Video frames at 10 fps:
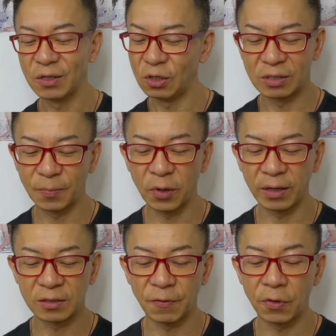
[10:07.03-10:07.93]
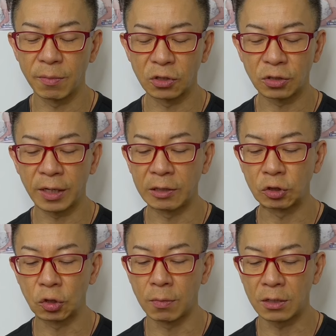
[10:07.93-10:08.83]
You're supporting us very much. Thank you
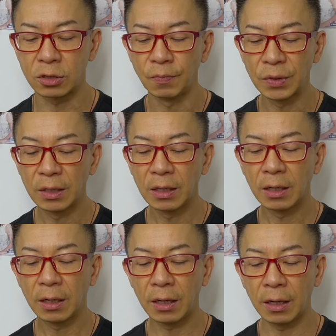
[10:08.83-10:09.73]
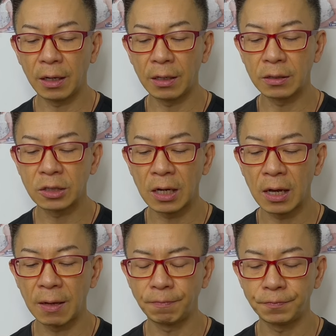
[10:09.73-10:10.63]
so much. And
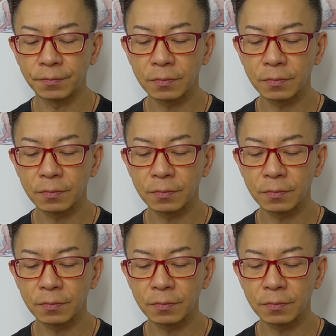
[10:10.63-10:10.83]
um,